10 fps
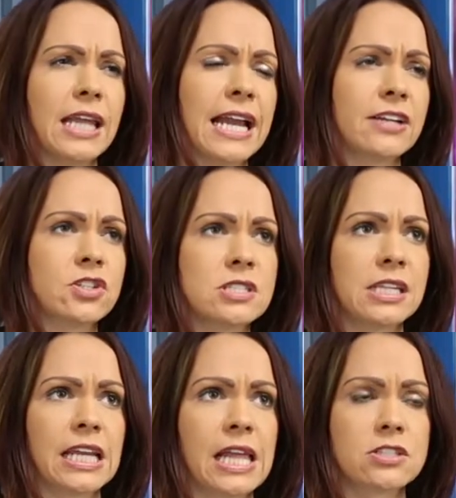Like I just
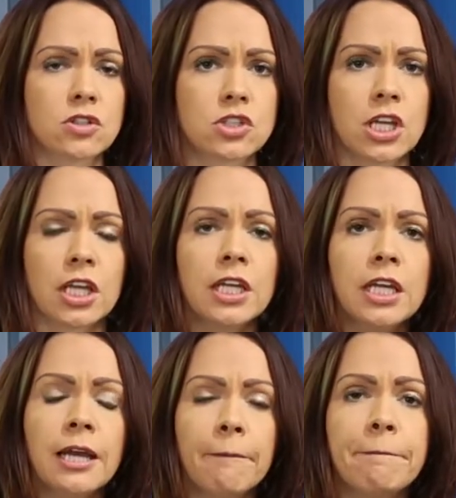think that's such a
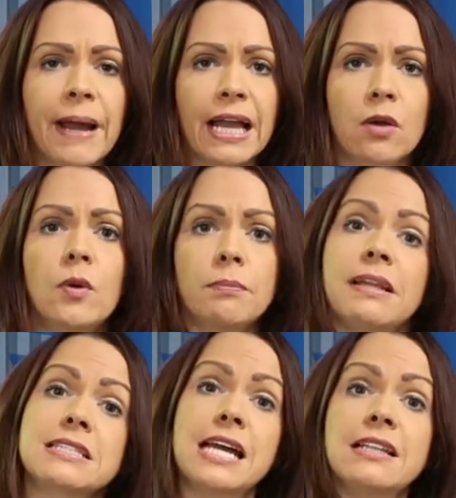backward
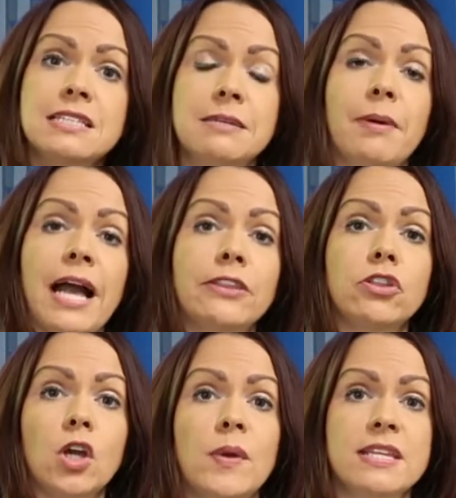mentality, but I
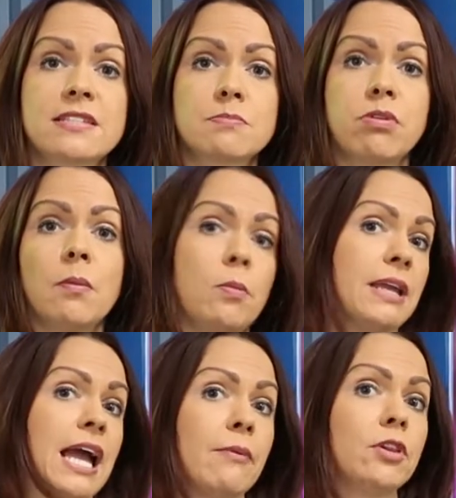know it's probably
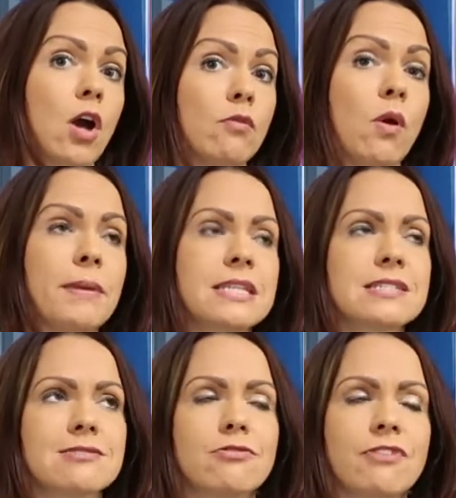how a lot of women
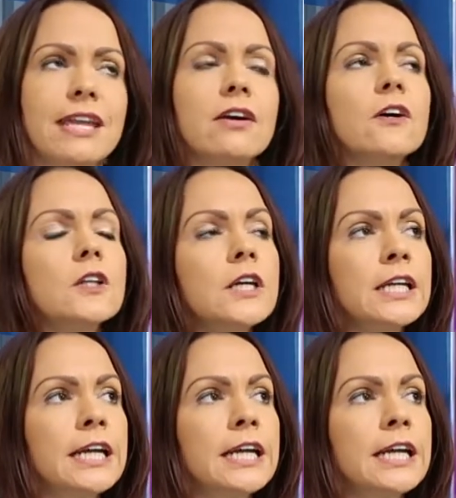still feel.